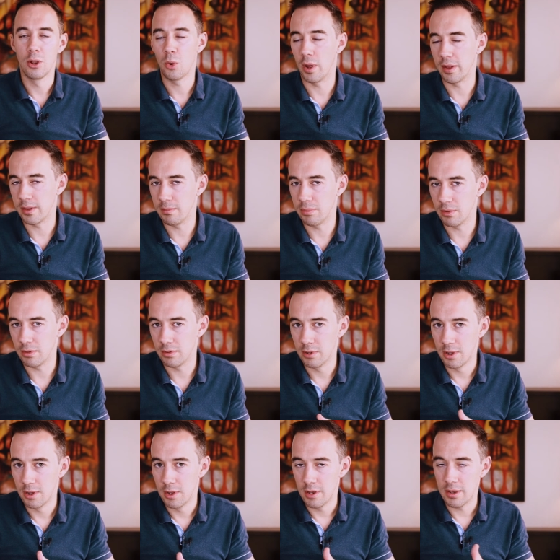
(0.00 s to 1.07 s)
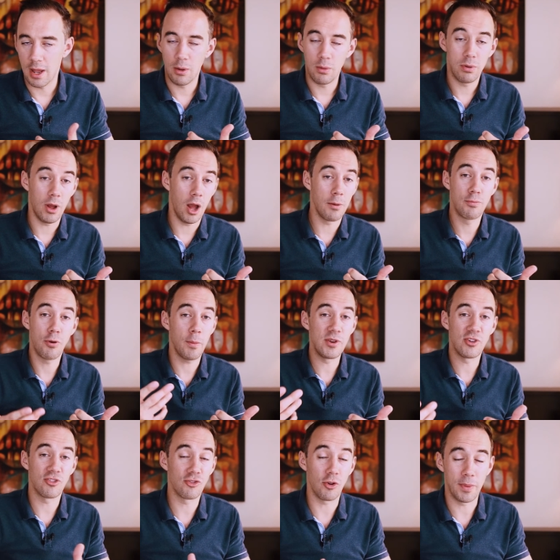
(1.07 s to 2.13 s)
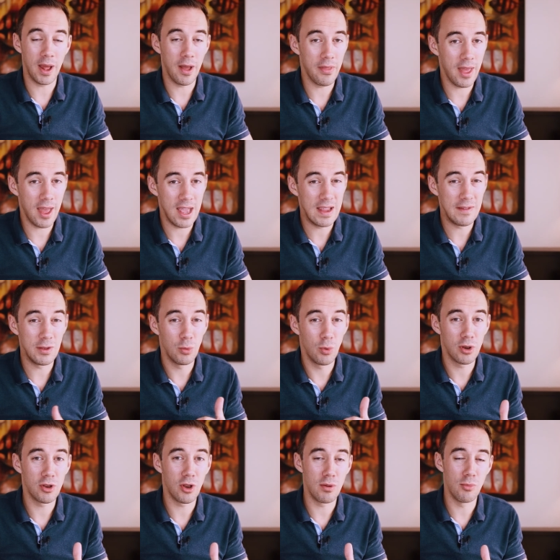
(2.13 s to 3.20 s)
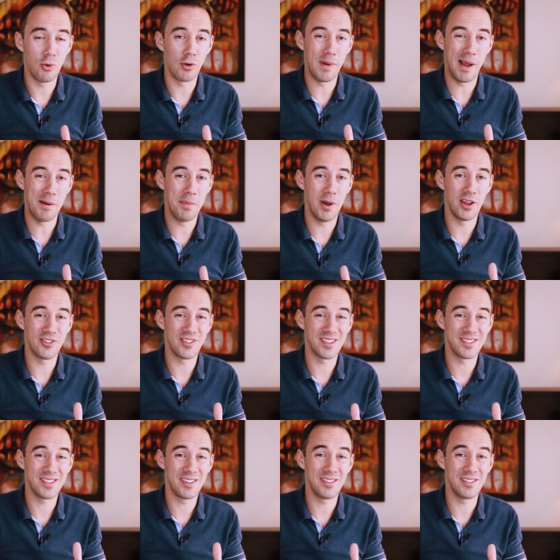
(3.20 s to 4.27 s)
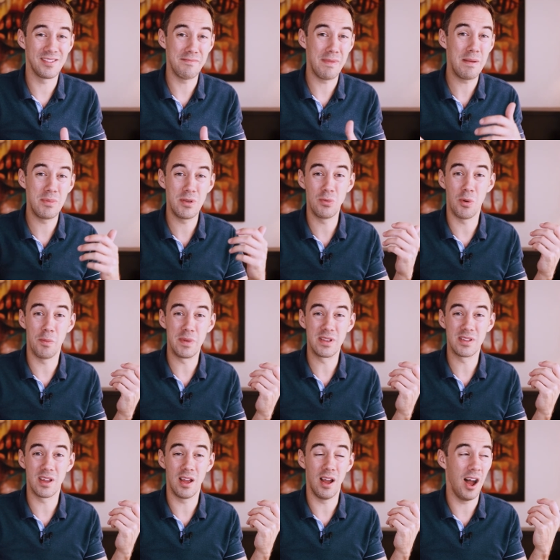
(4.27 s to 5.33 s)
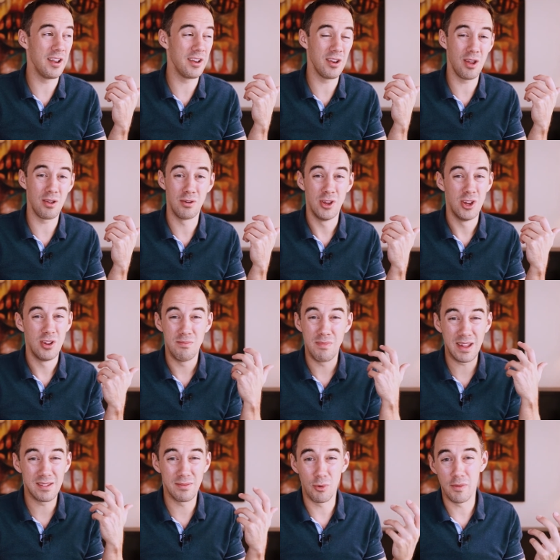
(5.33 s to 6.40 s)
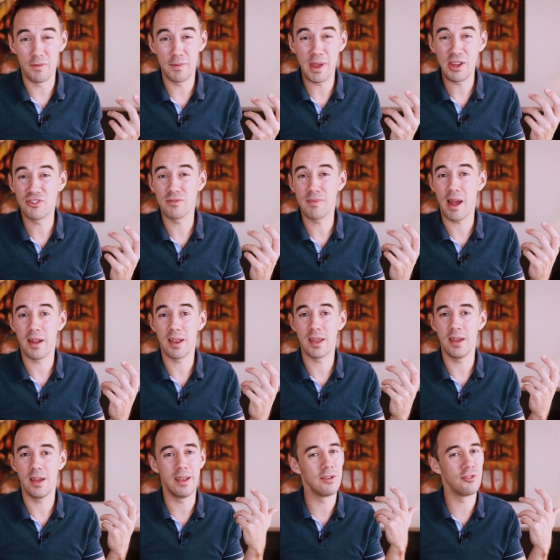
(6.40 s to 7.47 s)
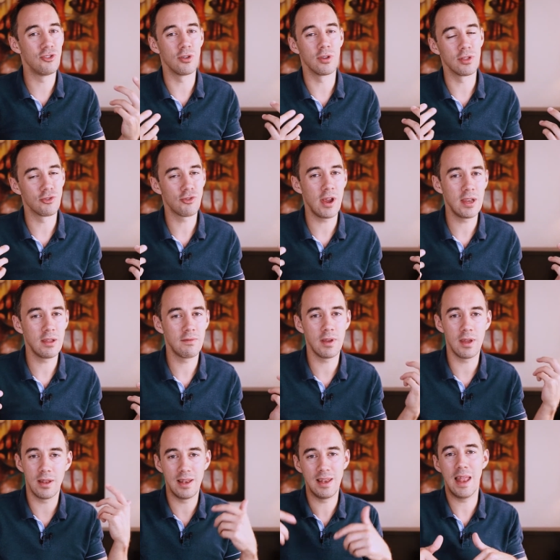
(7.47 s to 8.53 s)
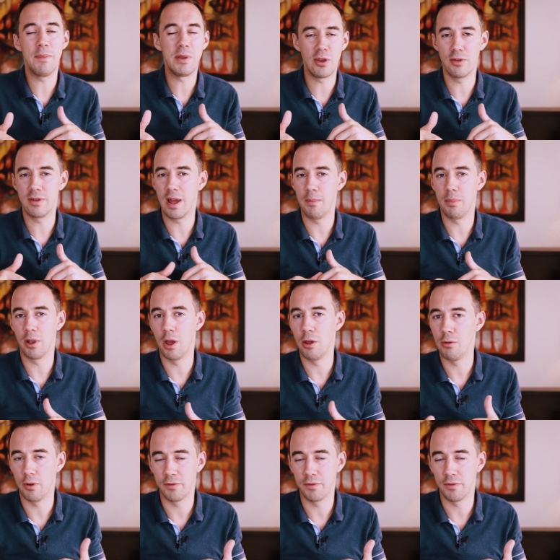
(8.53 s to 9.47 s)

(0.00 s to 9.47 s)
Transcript: Quite simple. Now, I'd probably just drop it out there. If you want to know more about purchasing assistants, and maybe you want me to, I don't know, make some more information about it and doing the training of it, let me know down below.